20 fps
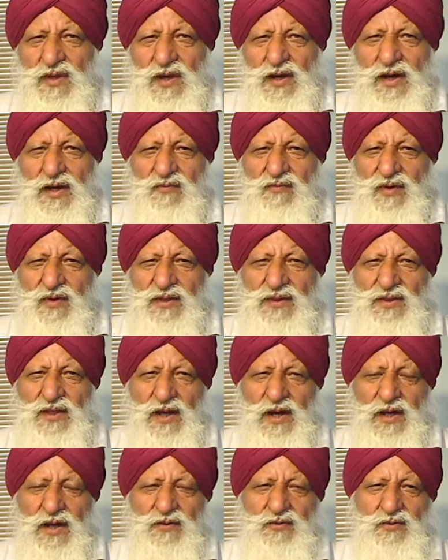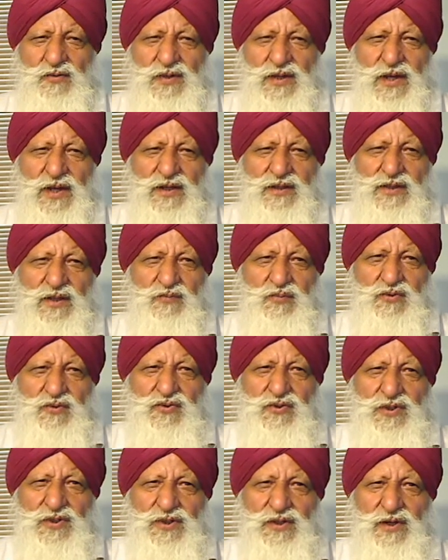and when they had to take the
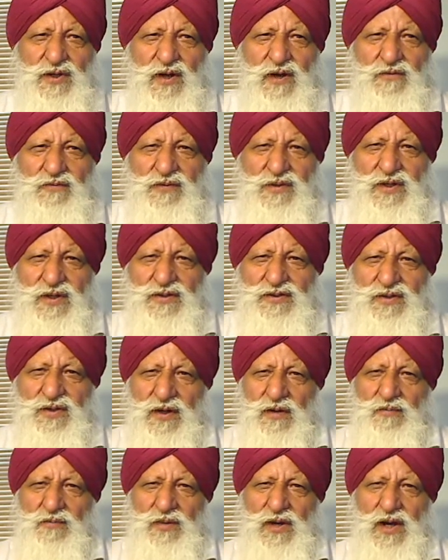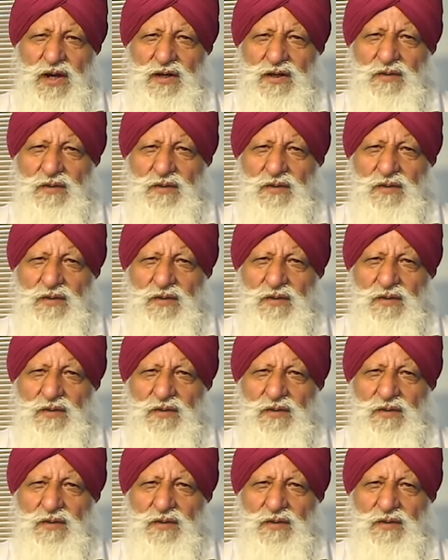position of this rabbi,